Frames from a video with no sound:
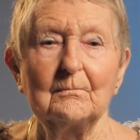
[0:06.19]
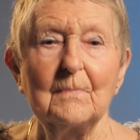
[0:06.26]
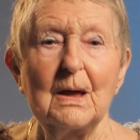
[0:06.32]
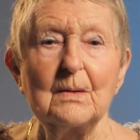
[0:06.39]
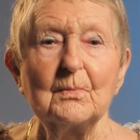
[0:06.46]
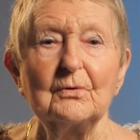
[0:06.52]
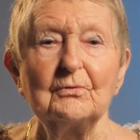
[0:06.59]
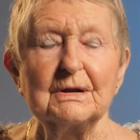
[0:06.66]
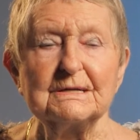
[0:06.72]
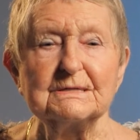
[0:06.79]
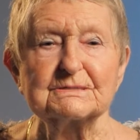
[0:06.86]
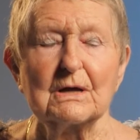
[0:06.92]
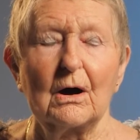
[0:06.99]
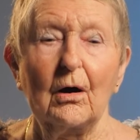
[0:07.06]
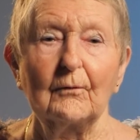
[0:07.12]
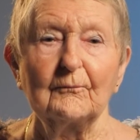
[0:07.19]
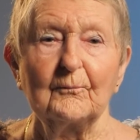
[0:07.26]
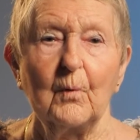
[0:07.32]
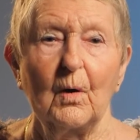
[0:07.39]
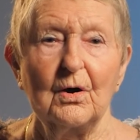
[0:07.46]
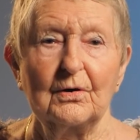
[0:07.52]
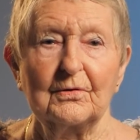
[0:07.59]
memories of
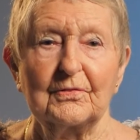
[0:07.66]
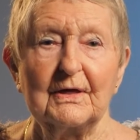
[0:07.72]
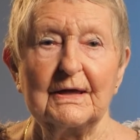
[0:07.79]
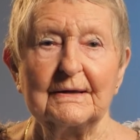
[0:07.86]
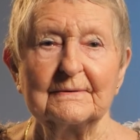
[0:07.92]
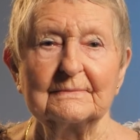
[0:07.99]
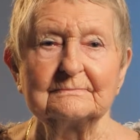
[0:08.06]
Worthing.